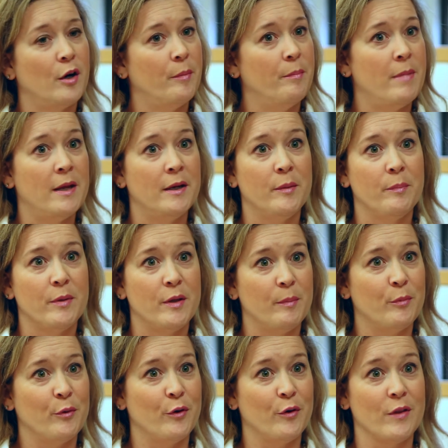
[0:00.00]
many
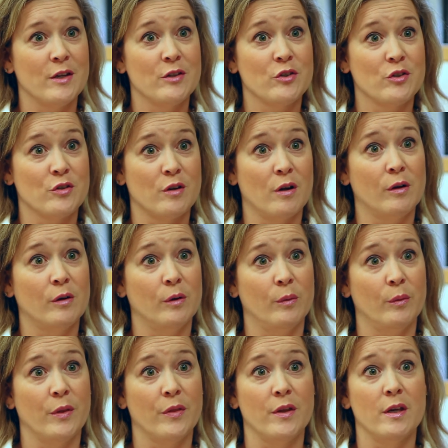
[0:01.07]
people that struggle
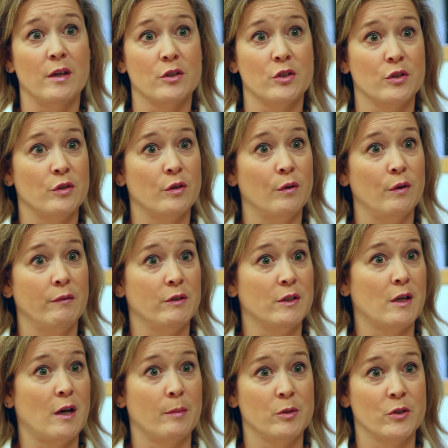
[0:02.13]
with the issue of
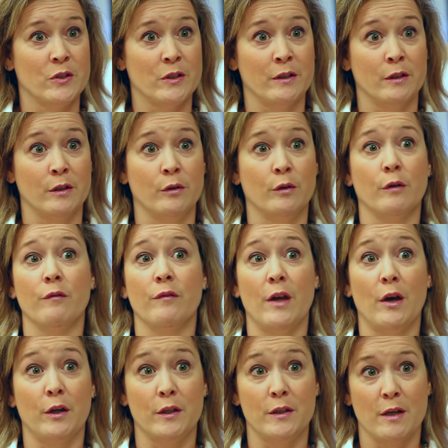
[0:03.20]
adoption or
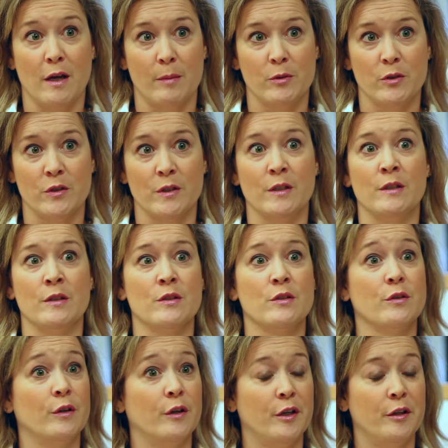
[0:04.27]
failed adoptions
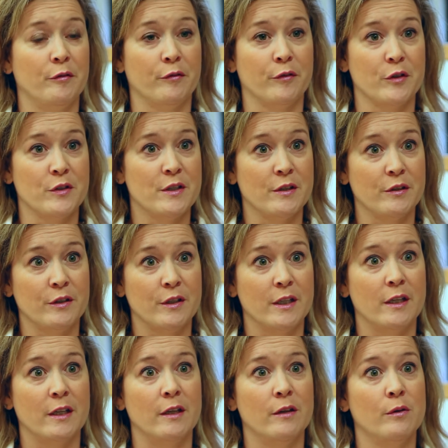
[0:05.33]
or
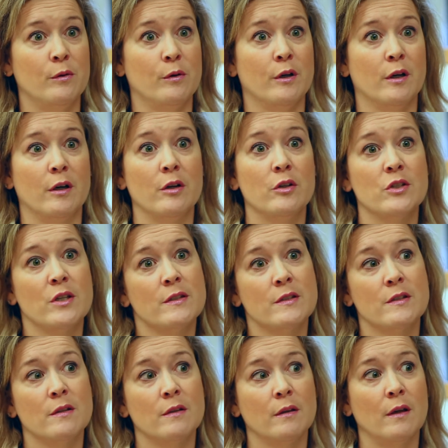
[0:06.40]
infertility or
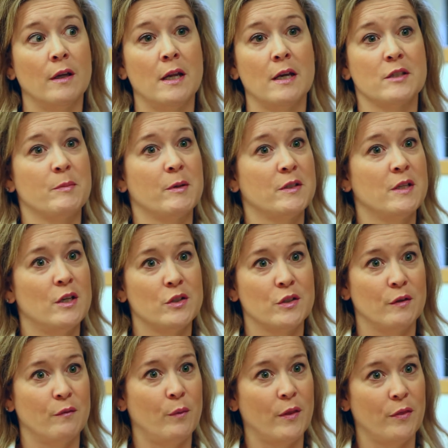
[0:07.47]
just an
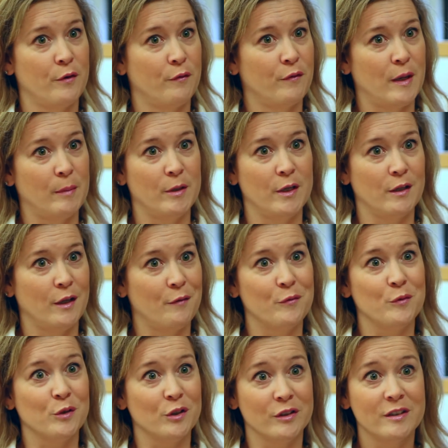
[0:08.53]
expectation of what their family life
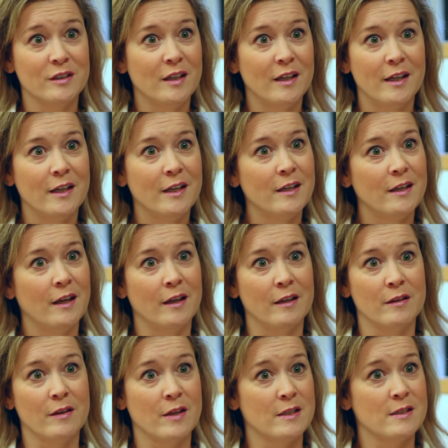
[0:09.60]
will look like
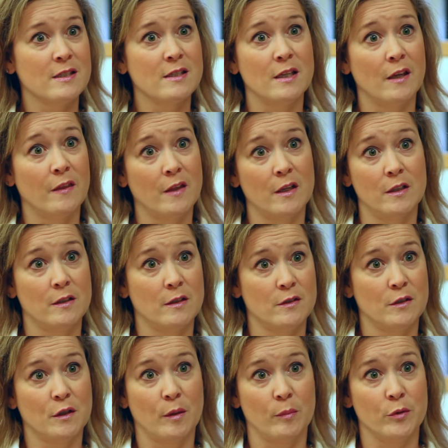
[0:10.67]
and then seeing that it
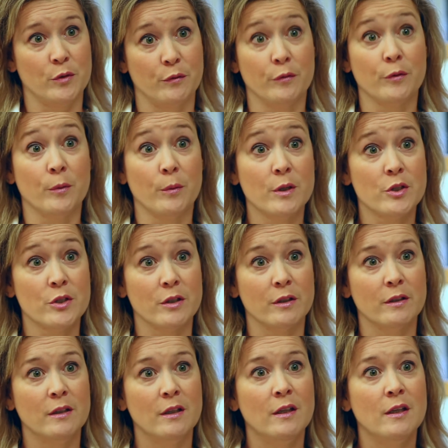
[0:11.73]
doesn't come to
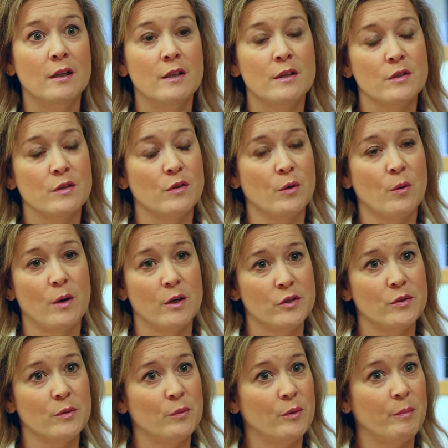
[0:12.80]
fruition. So the
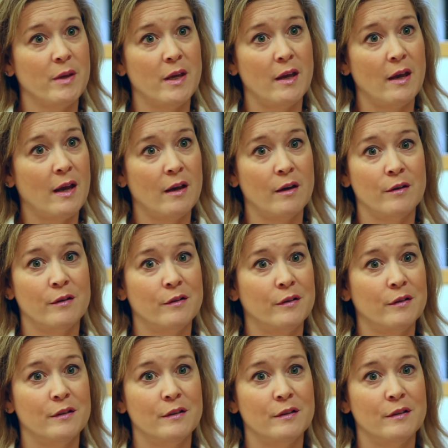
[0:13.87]
question would be, how